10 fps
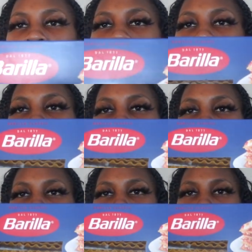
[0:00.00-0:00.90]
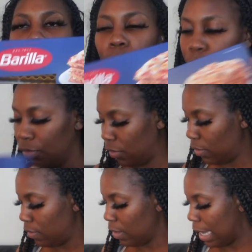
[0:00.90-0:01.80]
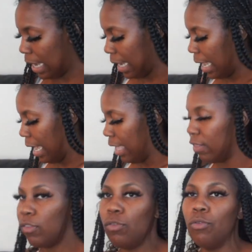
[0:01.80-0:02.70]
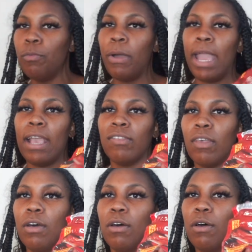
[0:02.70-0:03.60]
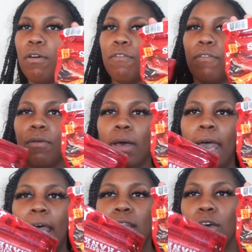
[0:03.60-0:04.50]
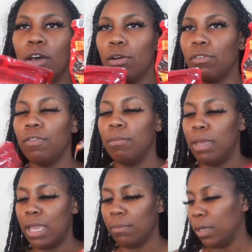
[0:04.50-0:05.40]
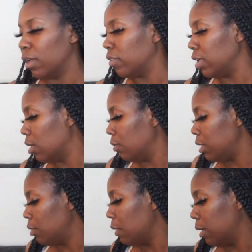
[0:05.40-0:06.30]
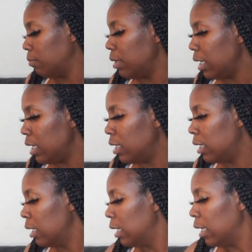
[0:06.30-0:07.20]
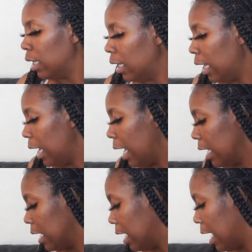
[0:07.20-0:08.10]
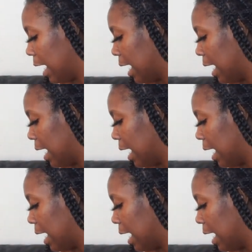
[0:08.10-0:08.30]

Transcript: the regular noodles. I got two packs of hot dogs for Mick because he don't eat ground meat. And then I